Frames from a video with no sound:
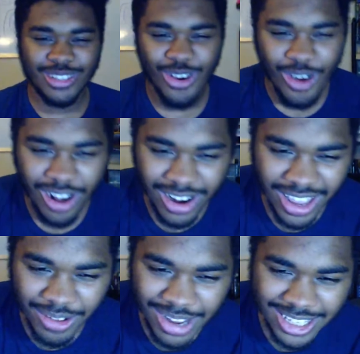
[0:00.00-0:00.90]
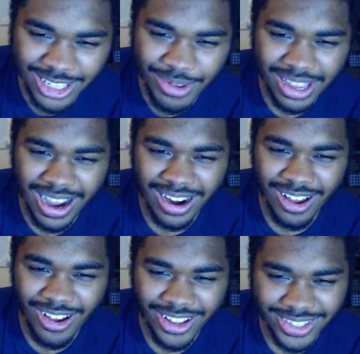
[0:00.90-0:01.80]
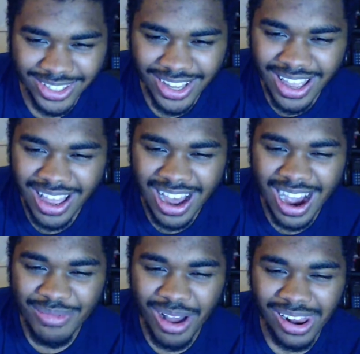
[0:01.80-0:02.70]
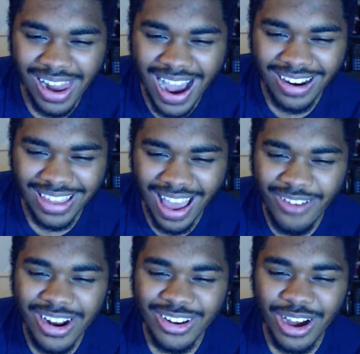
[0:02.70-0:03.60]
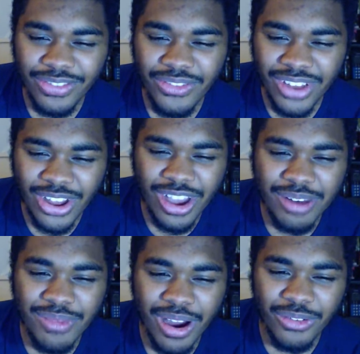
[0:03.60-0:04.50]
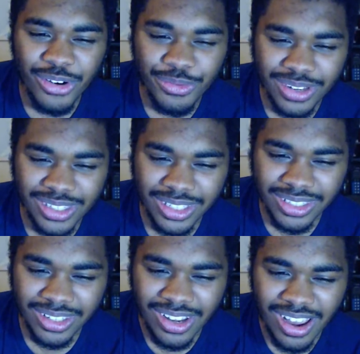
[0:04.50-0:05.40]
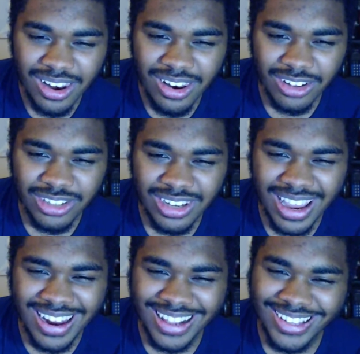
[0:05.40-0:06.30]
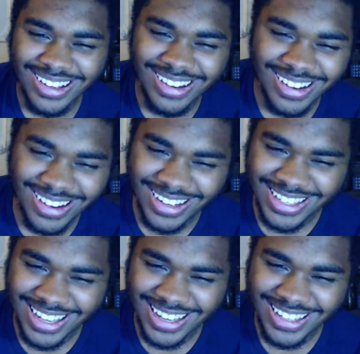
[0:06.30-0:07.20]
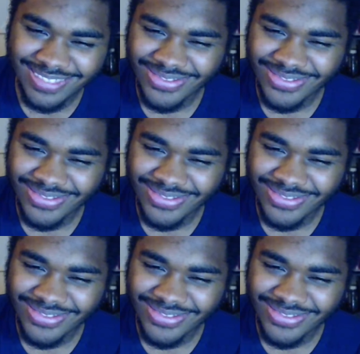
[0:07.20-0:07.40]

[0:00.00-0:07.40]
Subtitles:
going on here? My stomach kind of hurts. I'm not lying, okay? I really do have the video in my room. It's just not today. That's this kid.